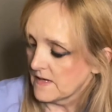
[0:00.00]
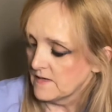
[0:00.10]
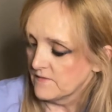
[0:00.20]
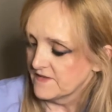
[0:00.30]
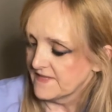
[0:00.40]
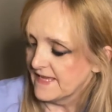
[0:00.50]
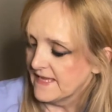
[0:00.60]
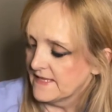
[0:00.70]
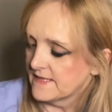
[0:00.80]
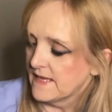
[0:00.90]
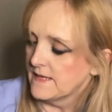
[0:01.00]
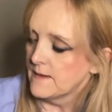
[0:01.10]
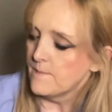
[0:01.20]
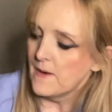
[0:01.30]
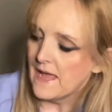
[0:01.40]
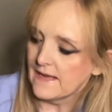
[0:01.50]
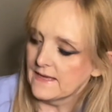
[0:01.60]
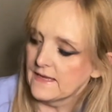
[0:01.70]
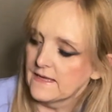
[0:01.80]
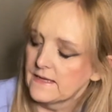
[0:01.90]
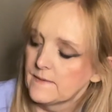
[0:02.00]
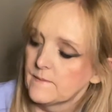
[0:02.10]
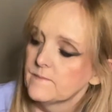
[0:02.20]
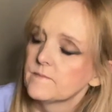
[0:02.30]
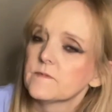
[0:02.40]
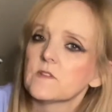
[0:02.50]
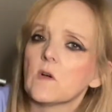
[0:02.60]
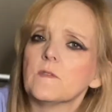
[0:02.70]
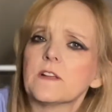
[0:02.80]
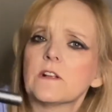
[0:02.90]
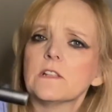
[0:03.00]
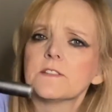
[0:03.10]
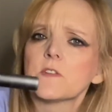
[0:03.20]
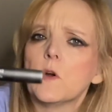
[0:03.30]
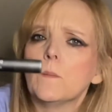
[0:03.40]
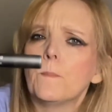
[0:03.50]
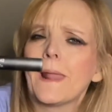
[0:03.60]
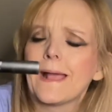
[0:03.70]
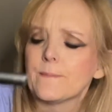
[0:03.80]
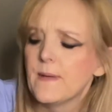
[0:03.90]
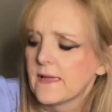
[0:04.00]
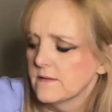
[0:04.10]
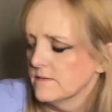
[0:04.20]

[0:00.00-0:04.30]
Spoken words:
obviously it's in black. The colour's called Blackmail.